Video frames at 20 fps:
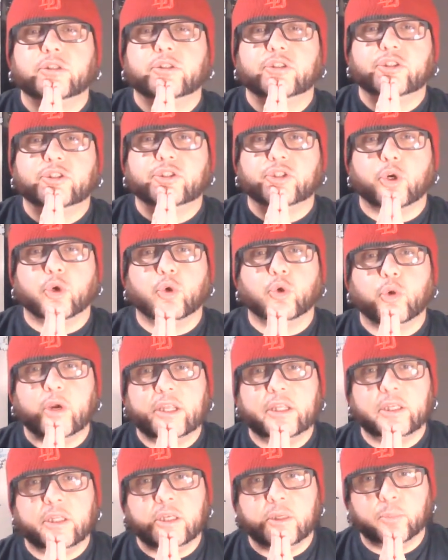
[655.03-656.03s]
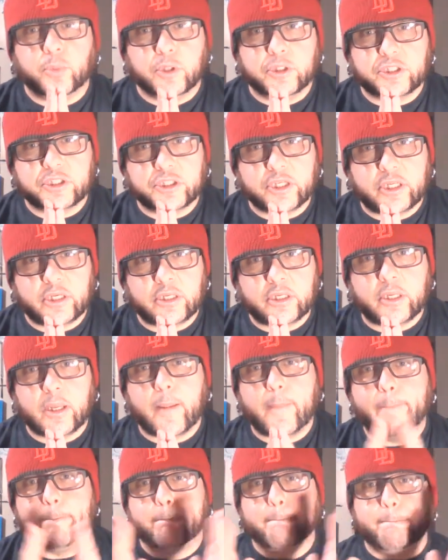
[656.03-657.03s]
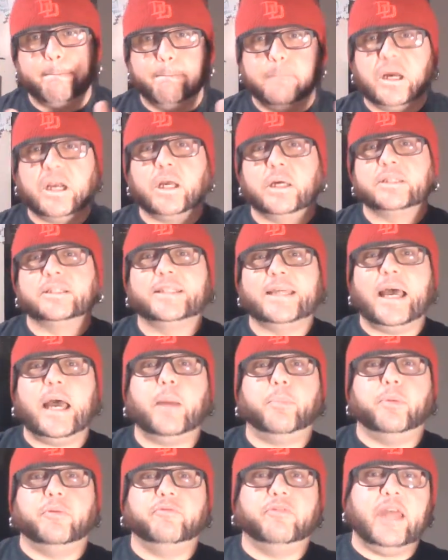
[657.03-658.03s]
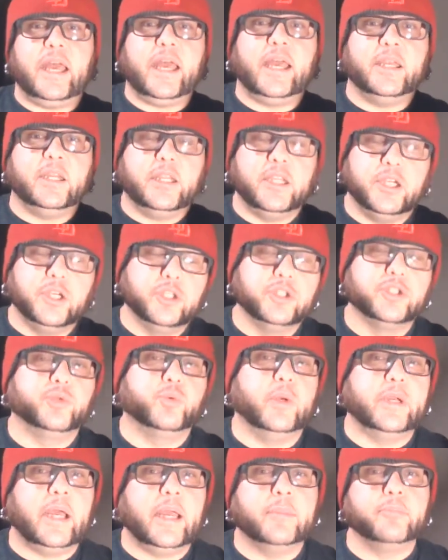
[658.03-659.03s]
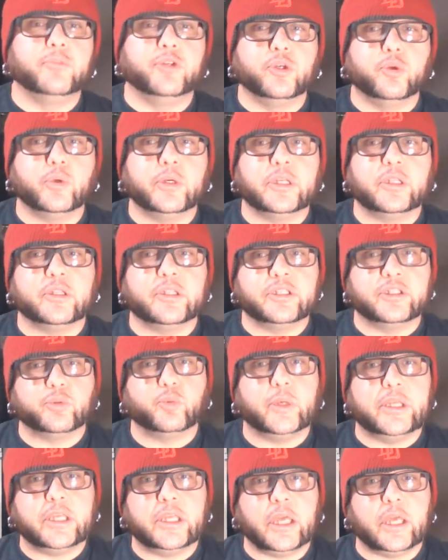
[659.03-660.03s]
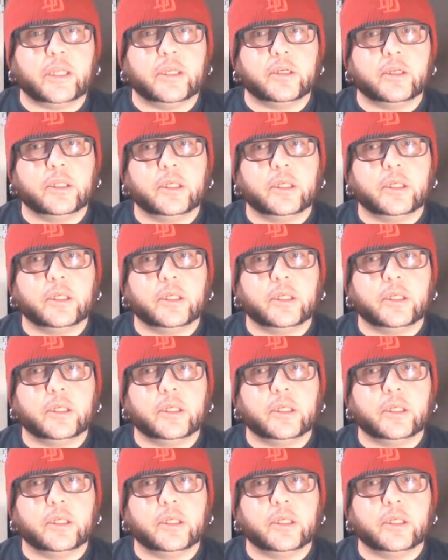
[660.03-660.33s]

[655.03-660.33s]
so greatly appreciated. But on top of that, here's what I'm doing this weekend.